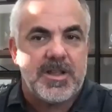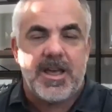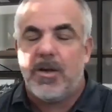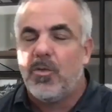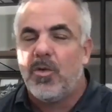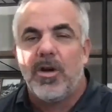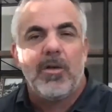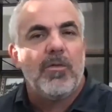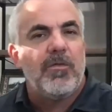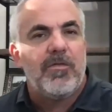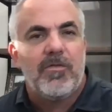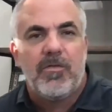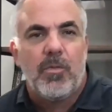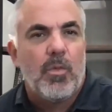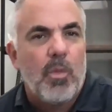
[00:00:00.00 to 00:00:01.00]
that. And what a
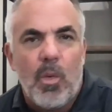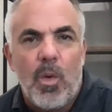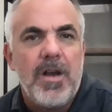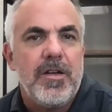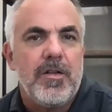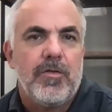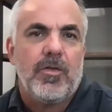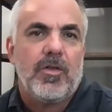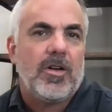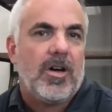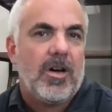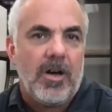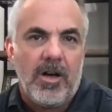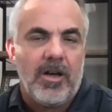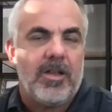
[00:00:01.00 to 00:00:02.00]
wonderful
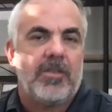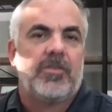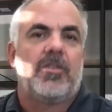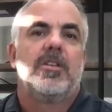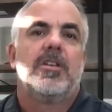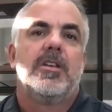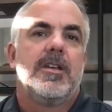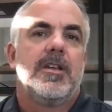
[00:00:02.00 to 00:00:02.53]
cause.